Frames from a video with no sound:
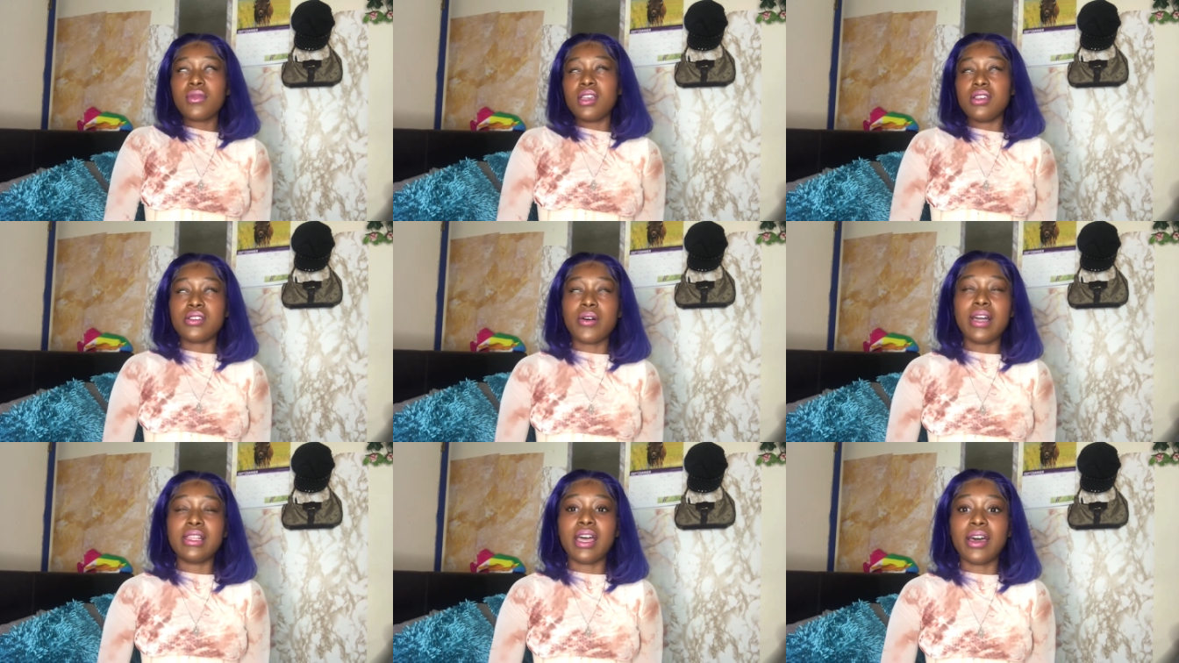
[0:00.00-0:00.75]
so
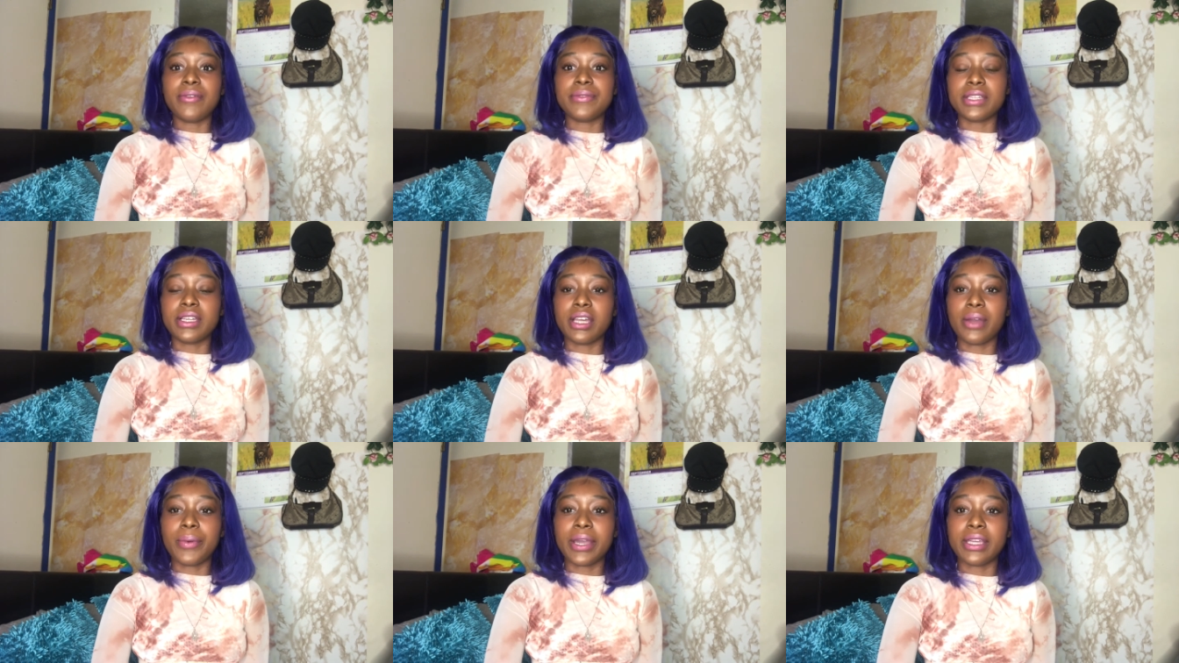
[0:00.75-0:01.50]
i left and
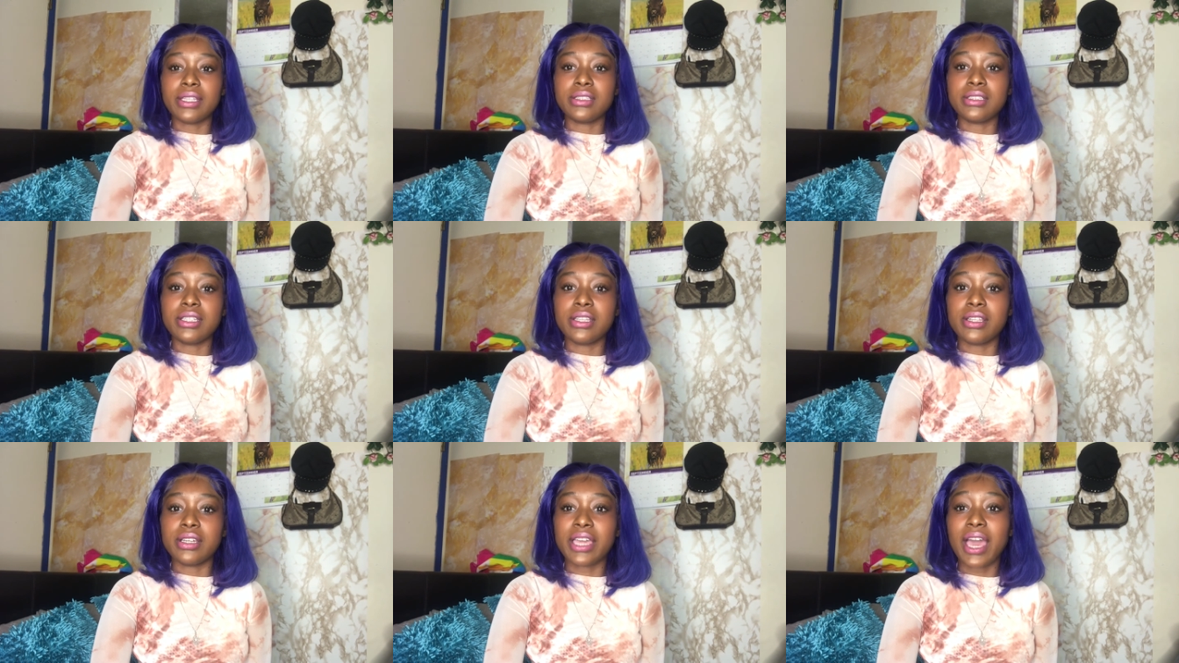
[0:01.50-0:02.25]
i went to
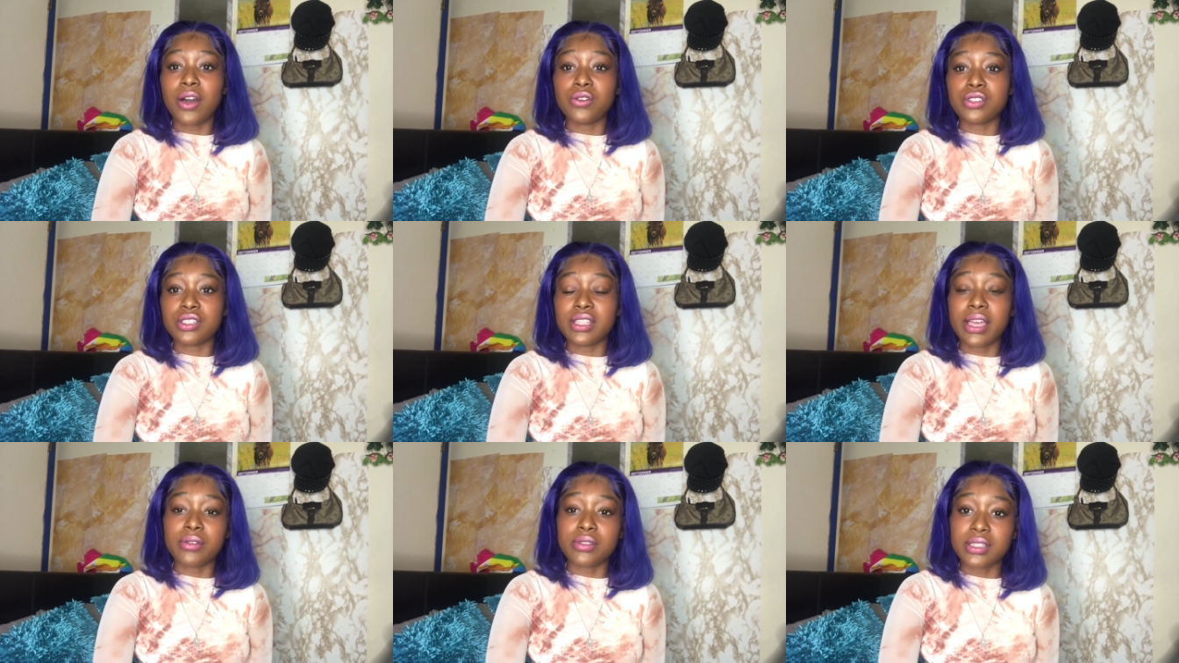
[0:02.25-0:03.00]
the couch
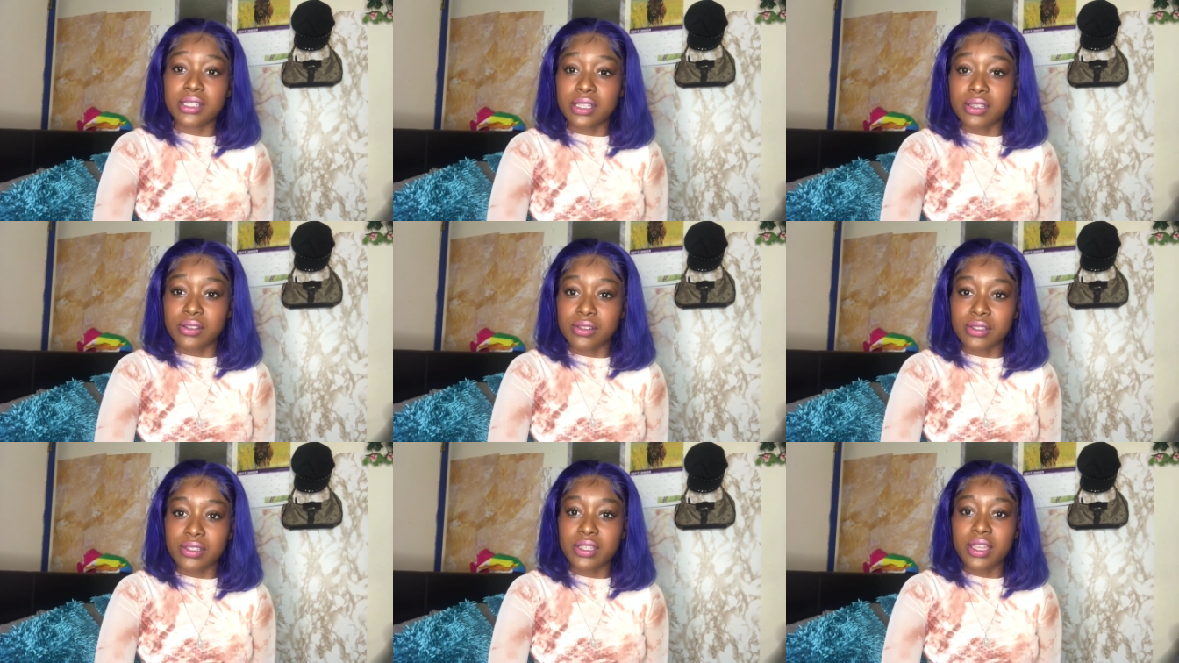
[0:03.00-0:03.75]

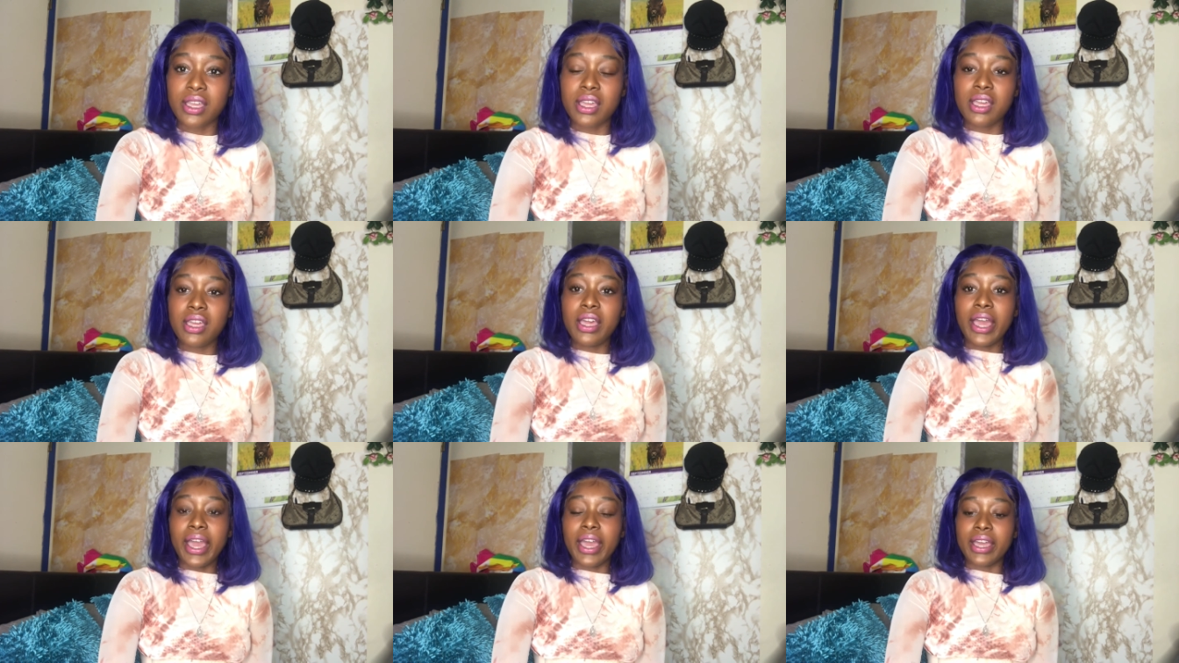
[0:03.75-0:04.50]
downstairs
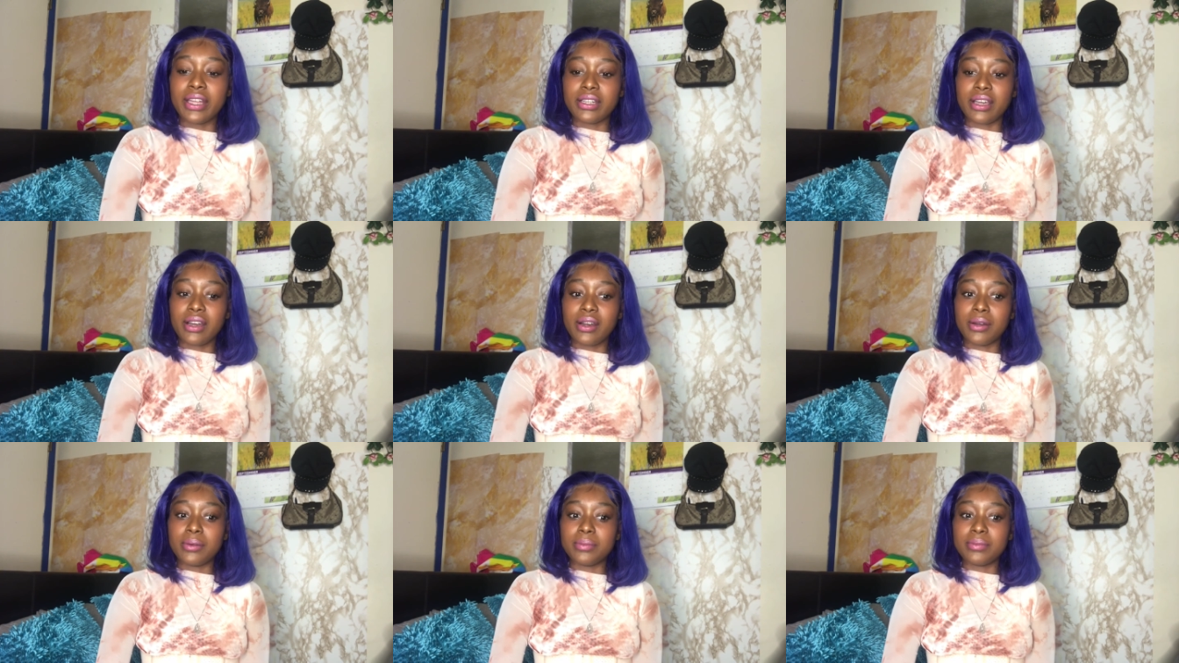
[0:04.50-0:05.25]
and
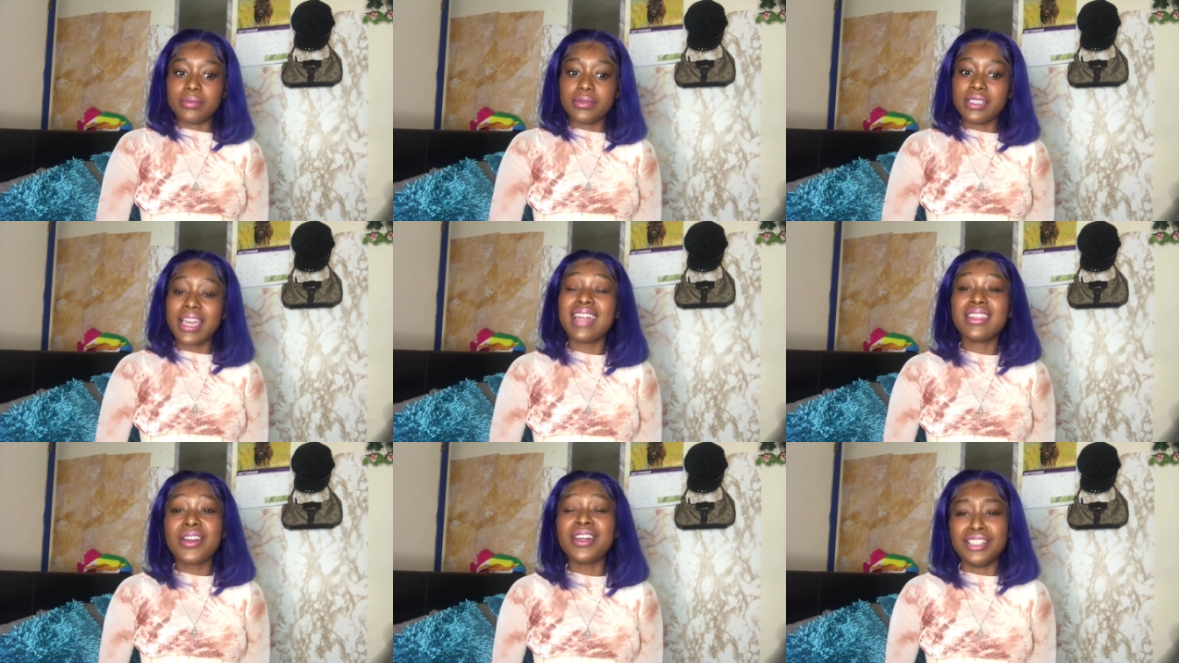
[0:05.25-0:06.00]
um yeah,
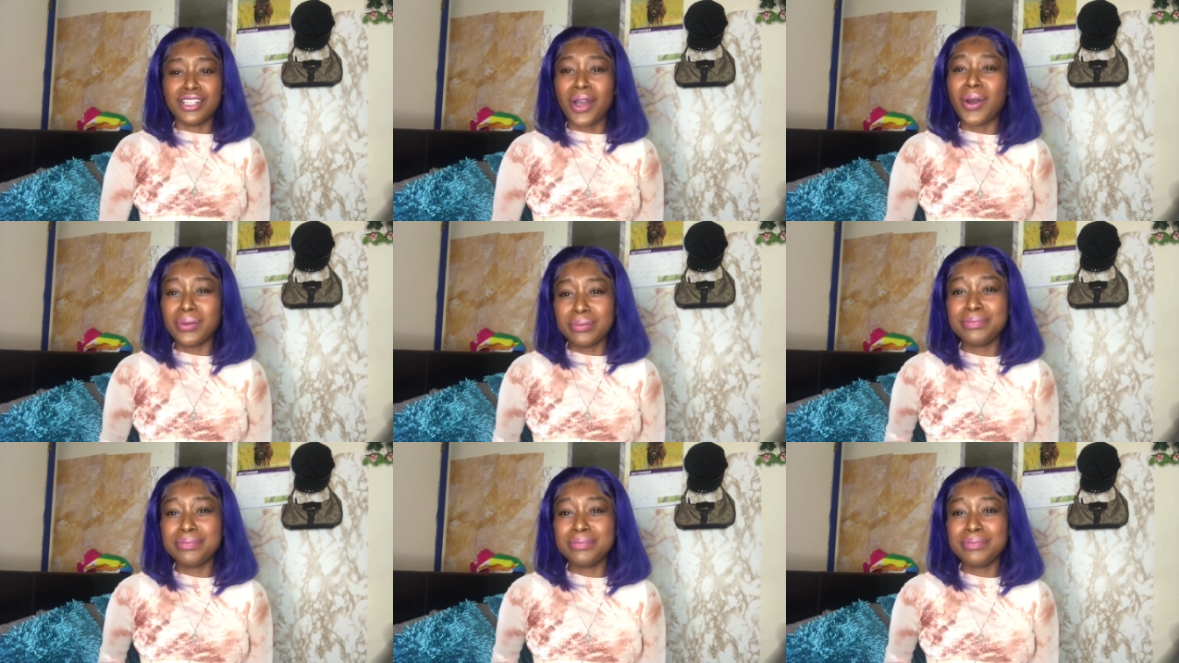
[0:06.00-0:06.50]
they're gonna know.